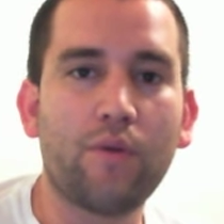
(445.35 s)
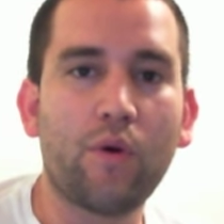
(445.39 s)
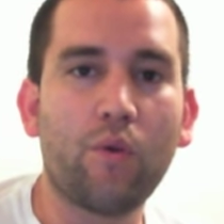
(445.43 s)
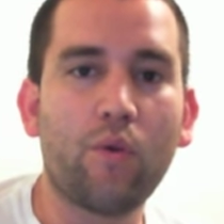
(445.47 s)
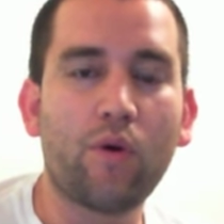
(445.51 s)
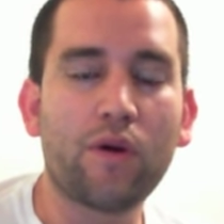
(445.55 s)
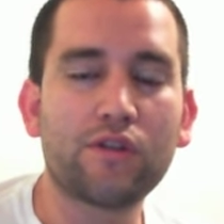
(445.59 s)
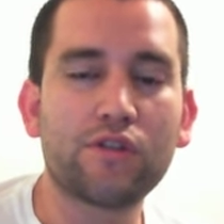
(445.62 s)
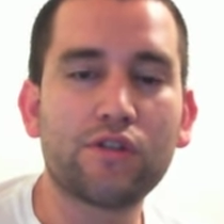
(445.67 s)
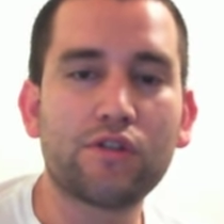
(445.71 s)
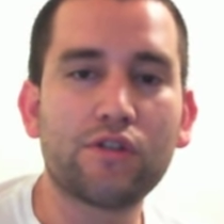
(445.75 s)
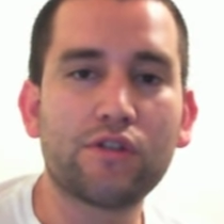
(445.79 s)

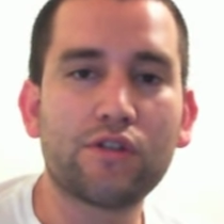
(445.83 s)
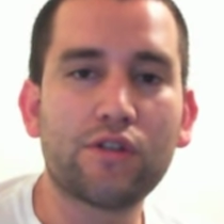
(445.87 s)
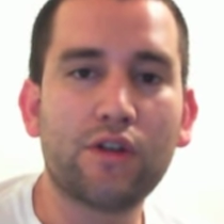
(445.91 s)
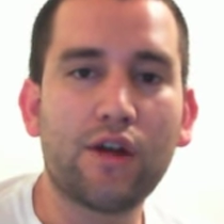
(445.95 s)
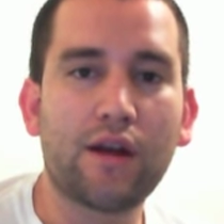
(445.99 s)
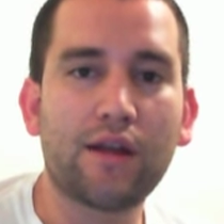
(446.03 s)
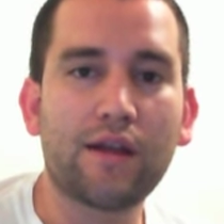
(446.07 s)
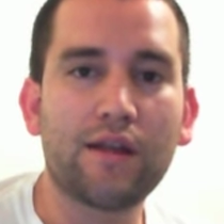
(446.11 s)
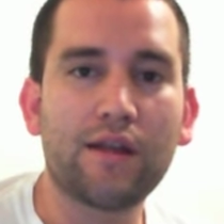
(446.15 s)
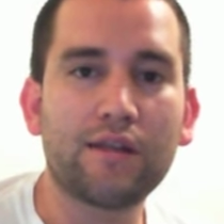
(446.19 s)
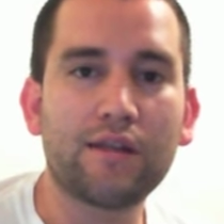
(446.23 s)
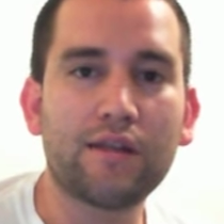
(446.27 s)
But once you
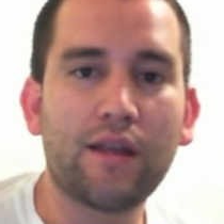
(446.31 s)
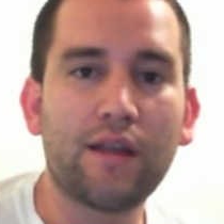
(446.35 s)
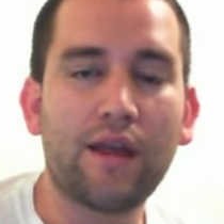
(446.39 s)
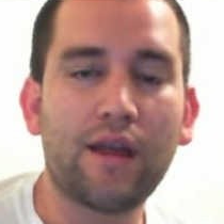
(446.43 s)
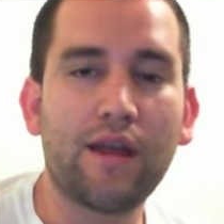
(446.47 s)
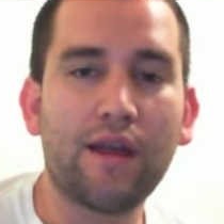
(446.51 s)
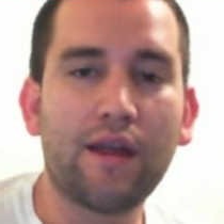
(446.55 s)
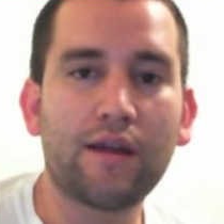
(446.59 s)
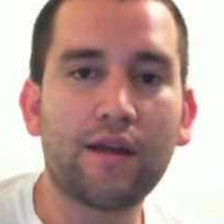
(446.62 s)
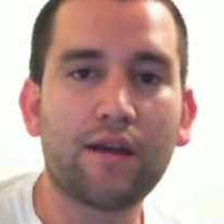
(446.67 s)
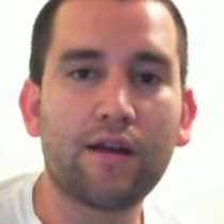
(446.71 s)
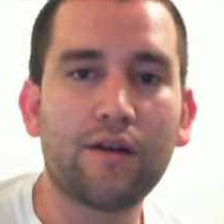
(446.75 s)
start getting
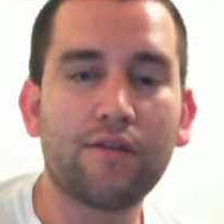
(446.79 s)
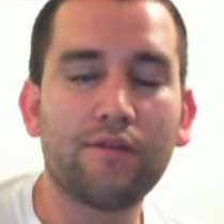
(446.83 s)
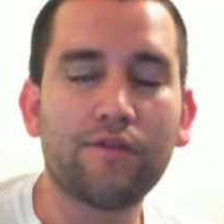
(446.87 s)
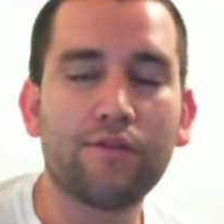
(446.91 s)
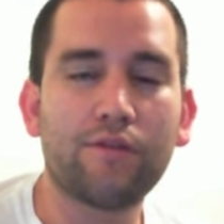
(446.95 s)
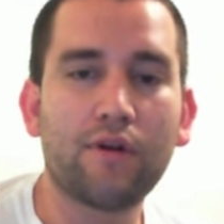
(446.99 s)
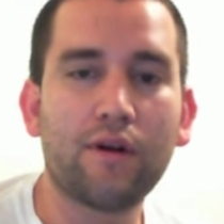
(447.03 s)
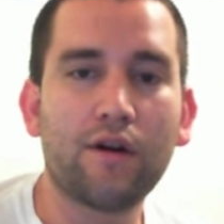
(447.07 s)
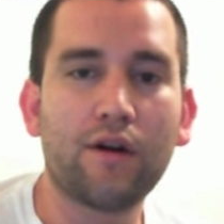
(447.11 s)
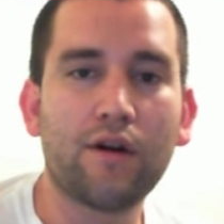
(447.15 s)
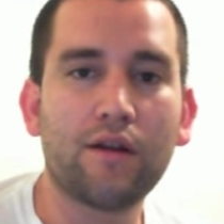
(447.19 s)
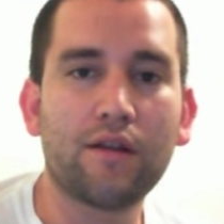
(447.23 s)
the hang
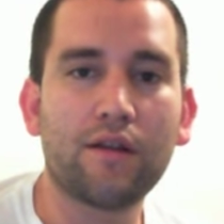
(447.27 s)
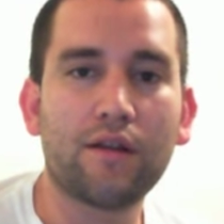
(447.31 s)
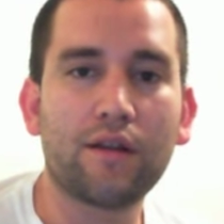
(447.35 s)
of